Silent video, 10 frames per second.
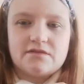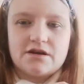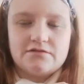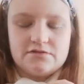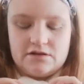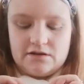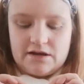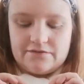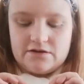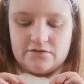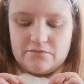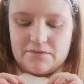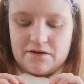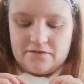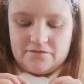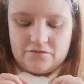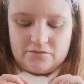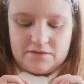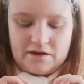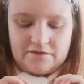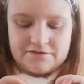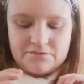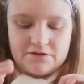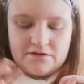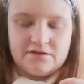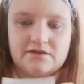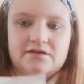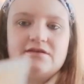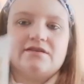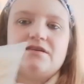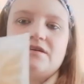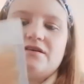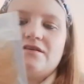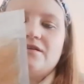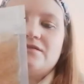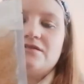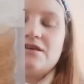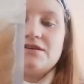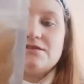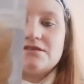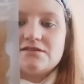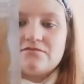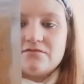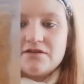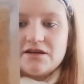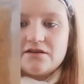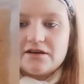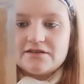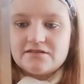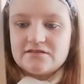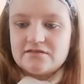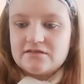I use a lot of lavender in my bath for my baths. But this is really nice